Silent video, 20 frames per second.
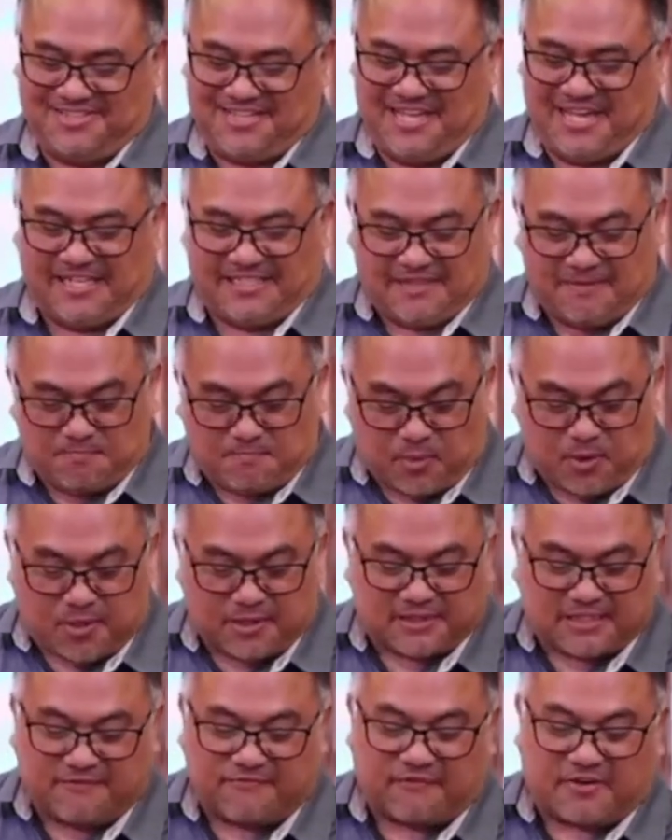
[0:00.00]
It's
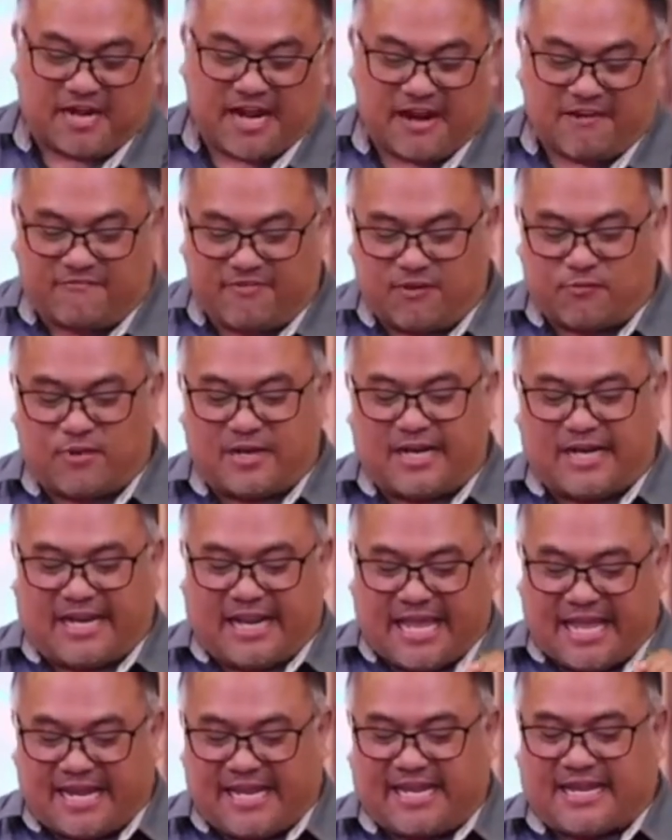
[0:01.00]
important for everyone in
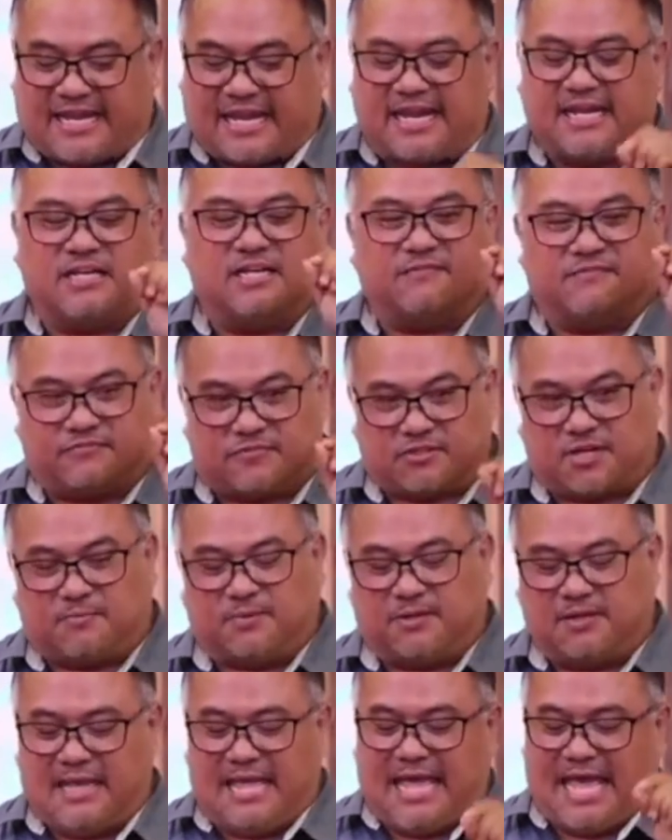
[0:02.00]
any kind of
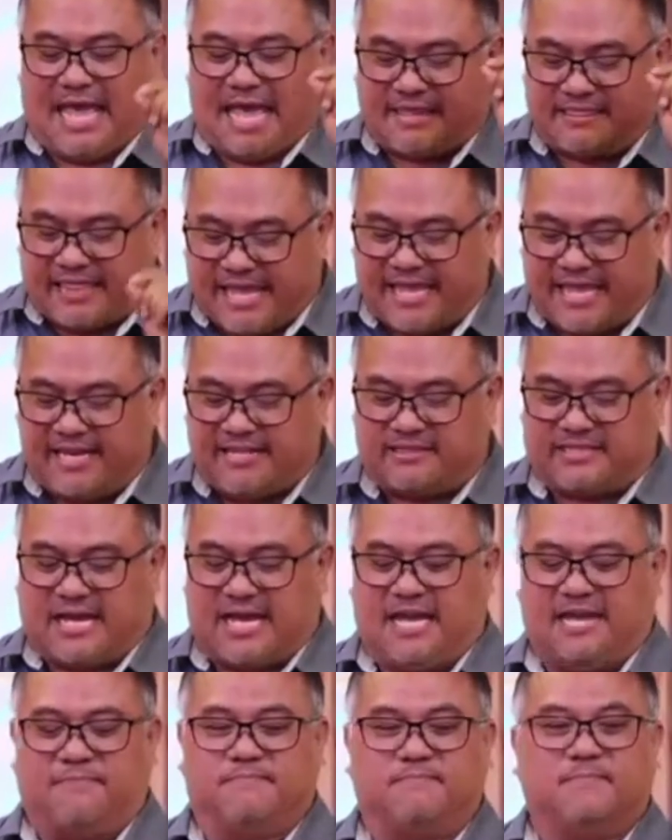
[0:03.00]
trouble at any
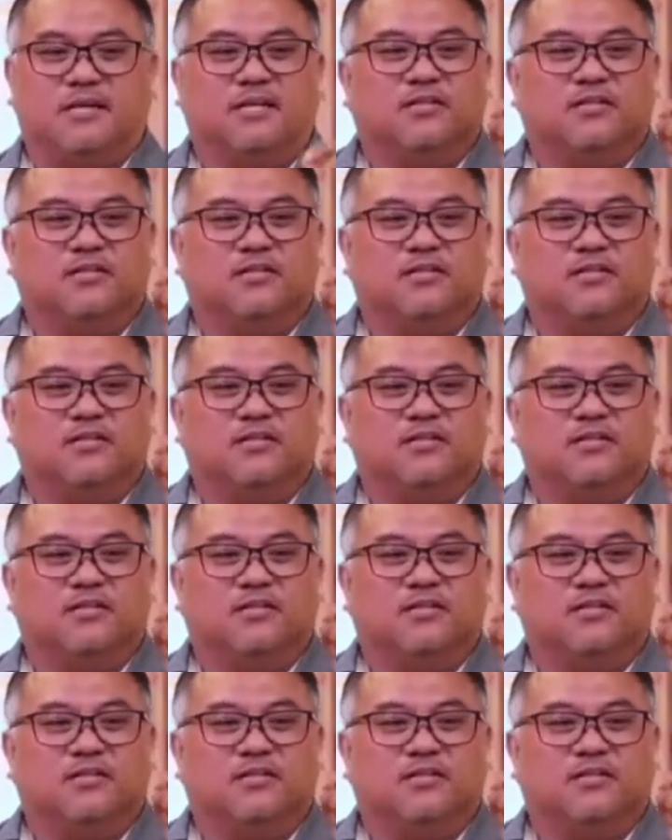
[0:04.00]
time